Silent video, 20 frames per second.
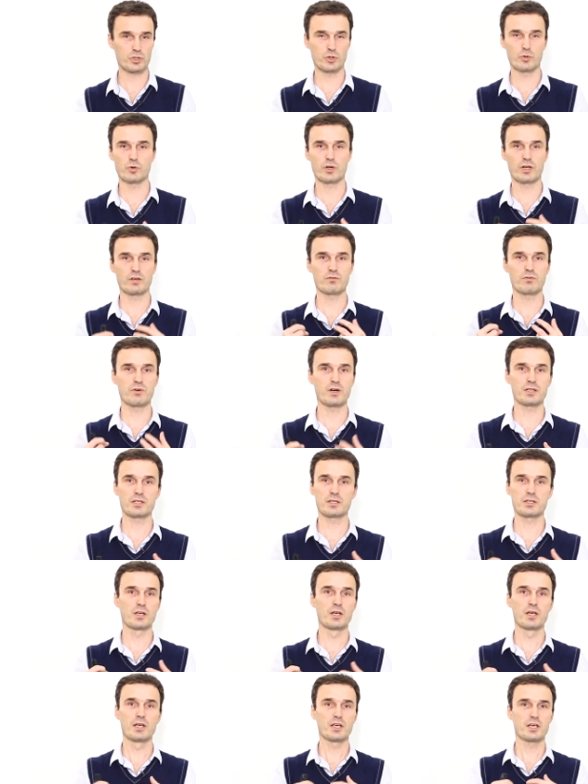You can find it
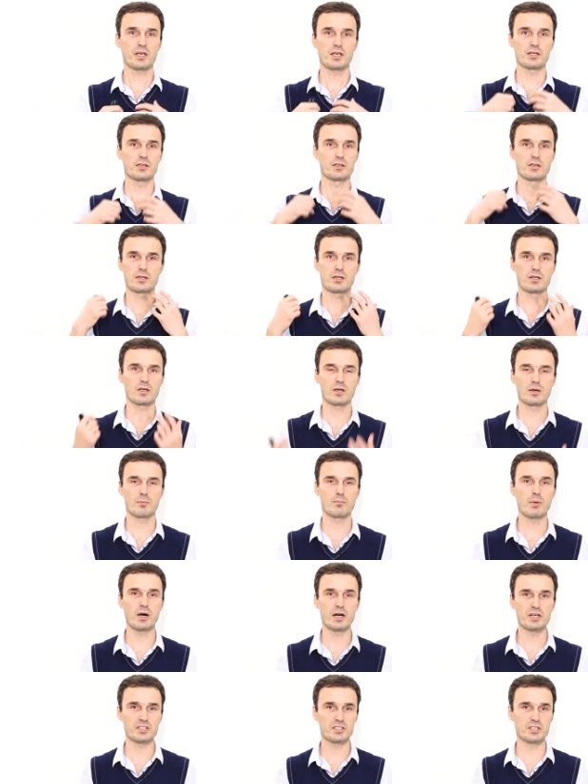in
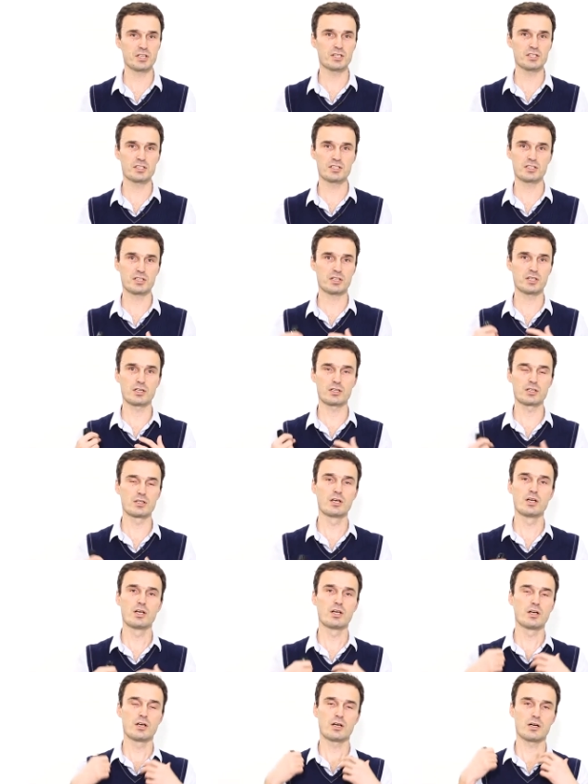buses, in
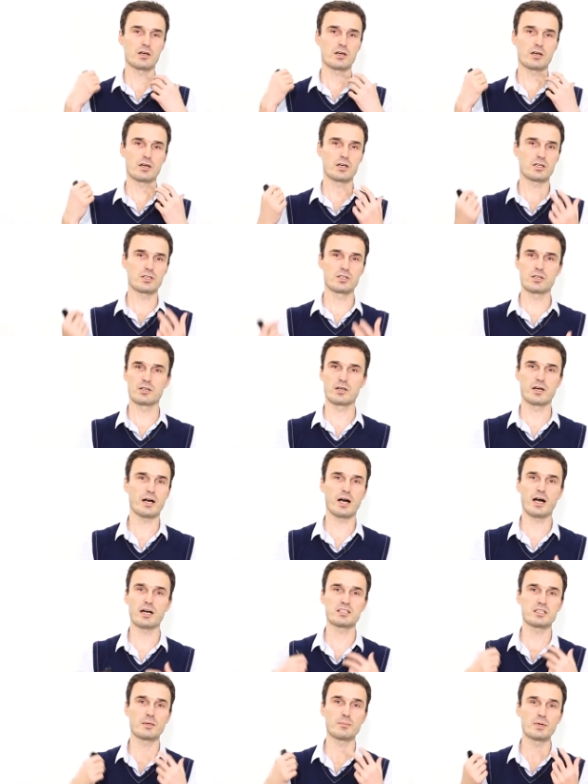
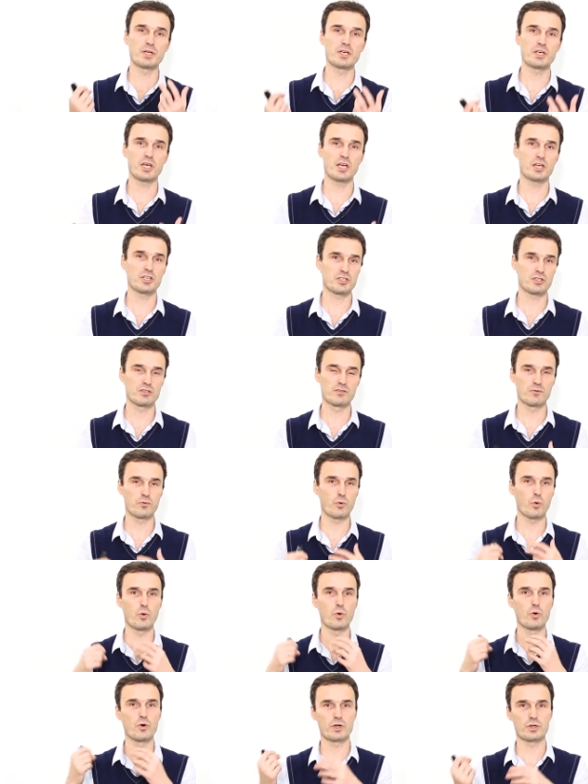other applications
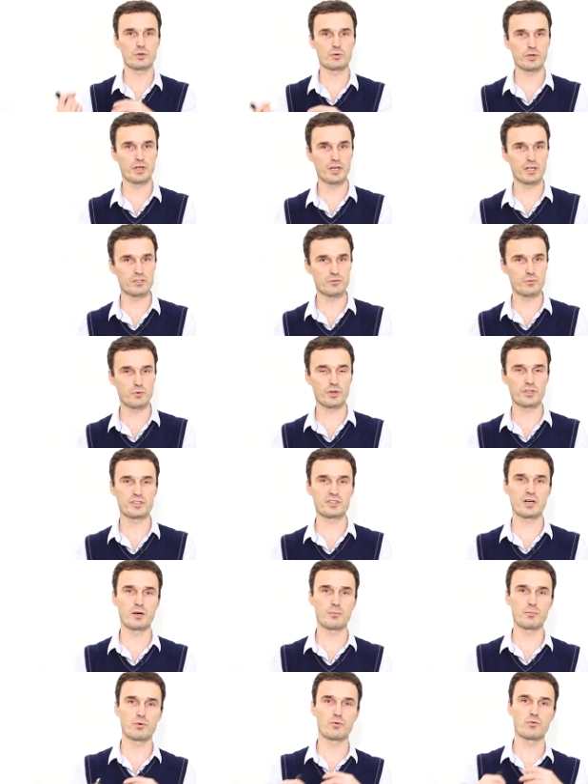for grids, for
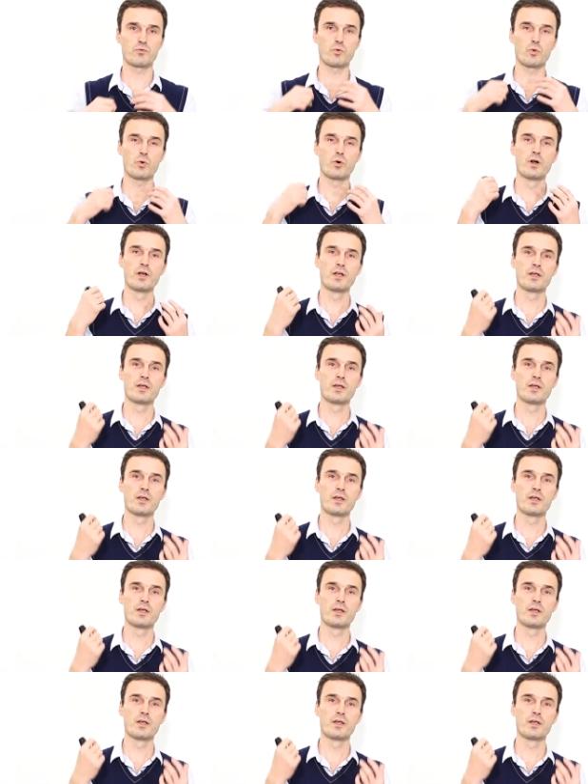example, for